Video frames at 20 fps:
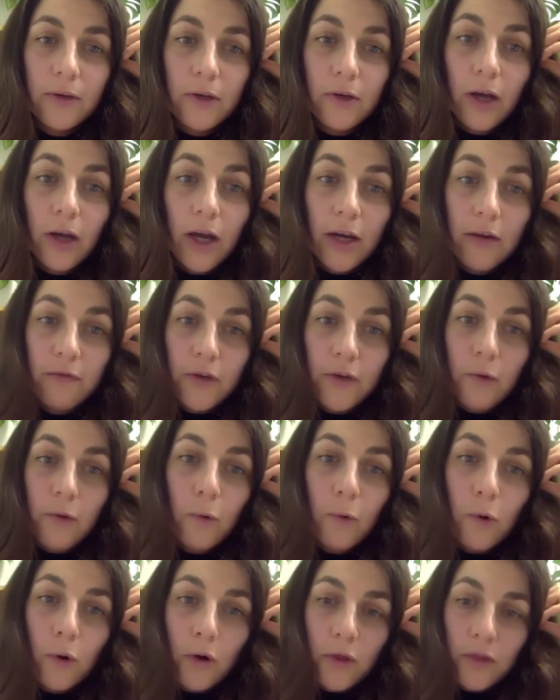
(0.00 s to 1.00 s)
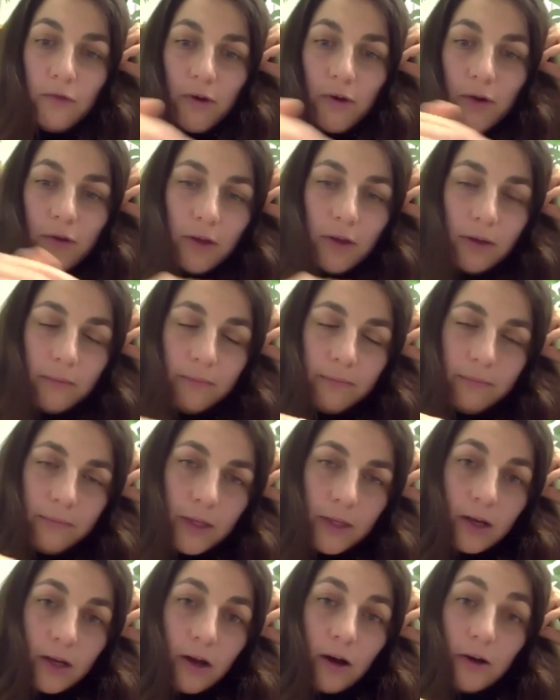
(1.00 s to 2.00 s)
You kind of you walk through the
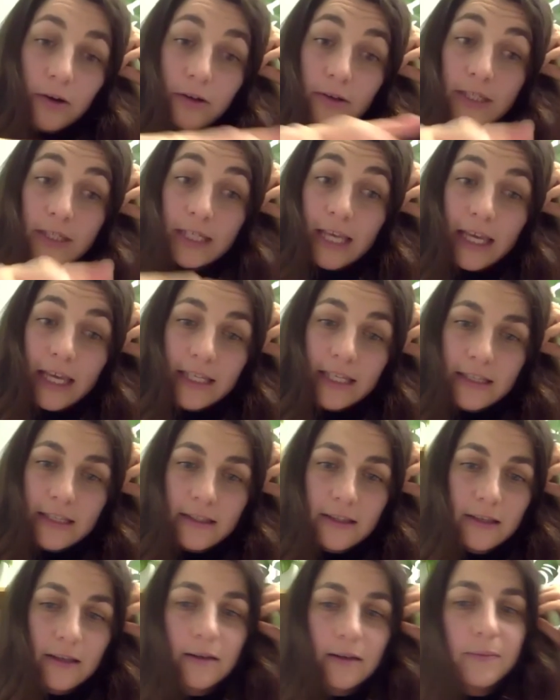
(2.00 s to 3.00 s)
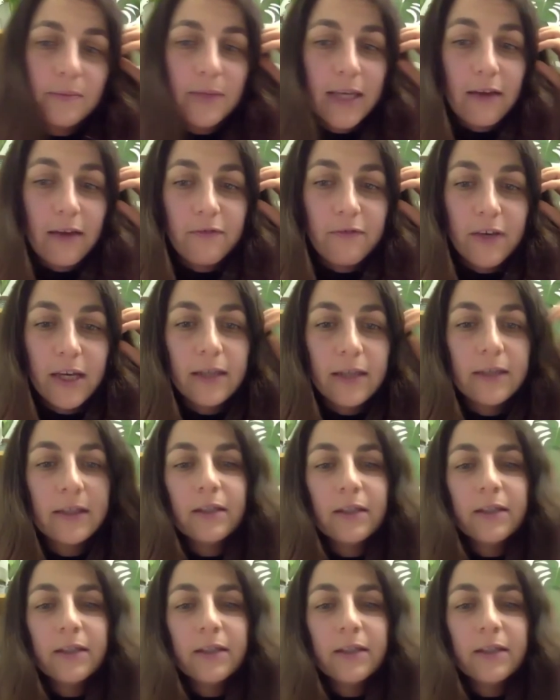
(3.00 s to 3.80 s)
the garden to get into the cafe.